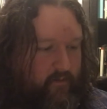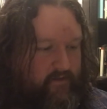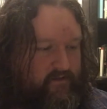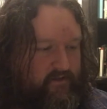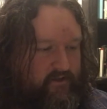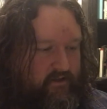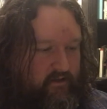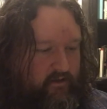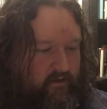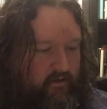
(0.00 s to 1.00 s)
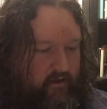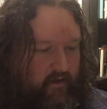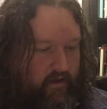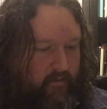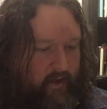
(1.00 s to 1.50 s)
isn't she?
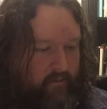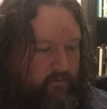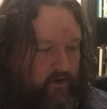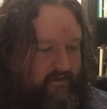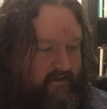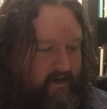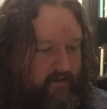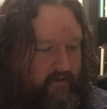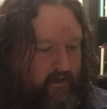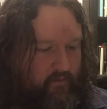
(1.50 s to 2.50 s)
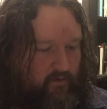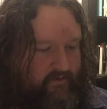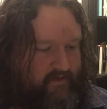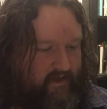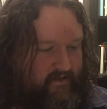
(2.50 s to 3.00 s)
I'm not in anything I want
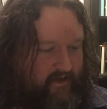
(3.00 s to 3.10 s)
to get